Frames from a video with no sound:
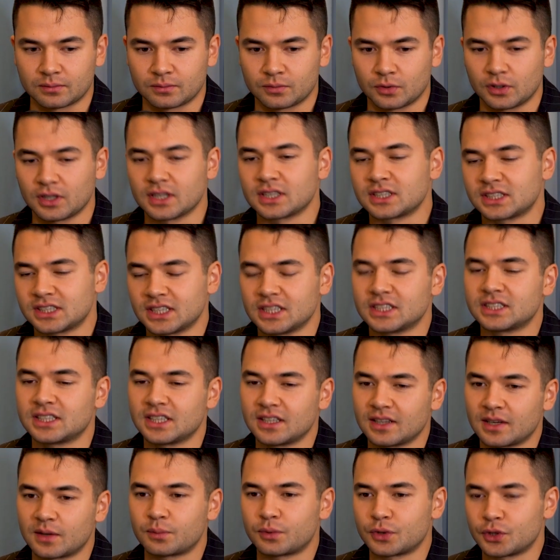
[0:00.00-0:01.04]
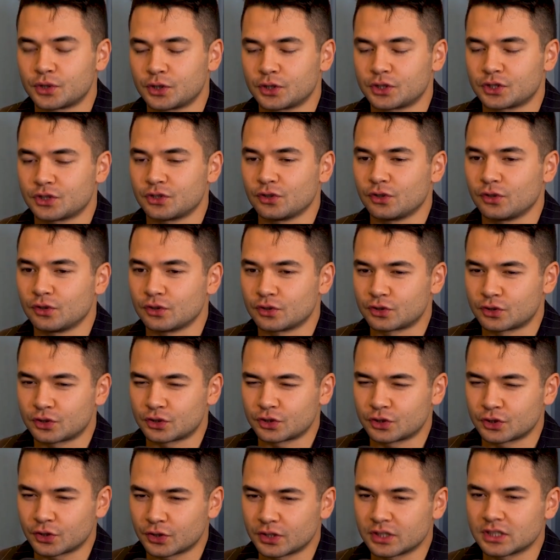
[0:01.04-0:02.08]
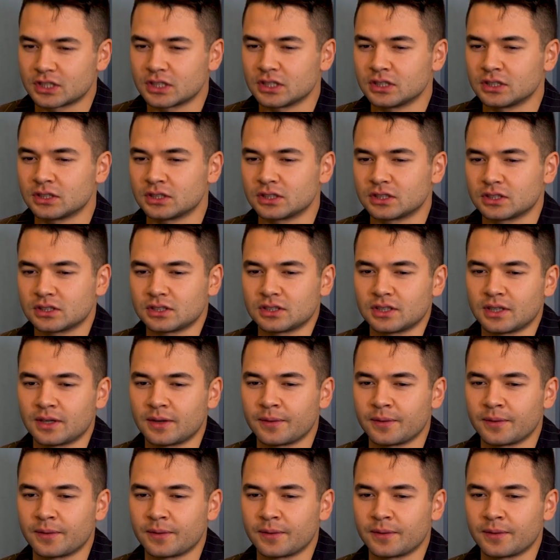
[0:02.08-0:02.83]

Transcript: like changing their personal choices